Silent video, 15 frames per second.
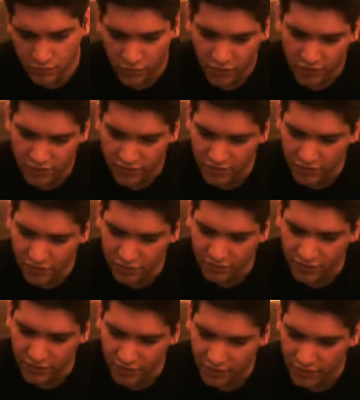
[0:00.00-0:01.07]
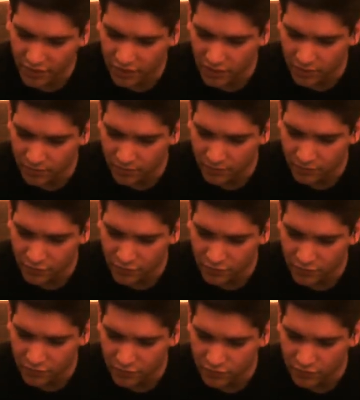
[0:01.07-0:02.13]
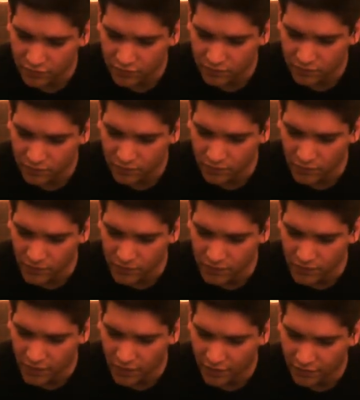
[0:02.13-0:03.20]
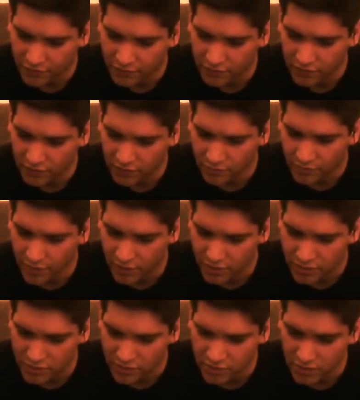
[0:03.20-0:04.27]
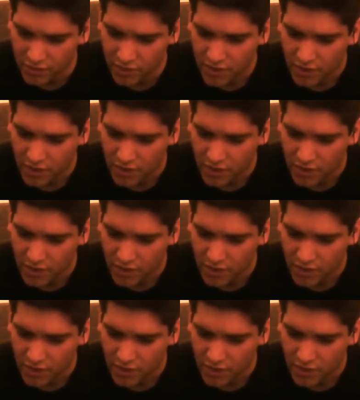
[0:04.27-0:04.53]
Okay, Daniel Guta, he came with us to the convention,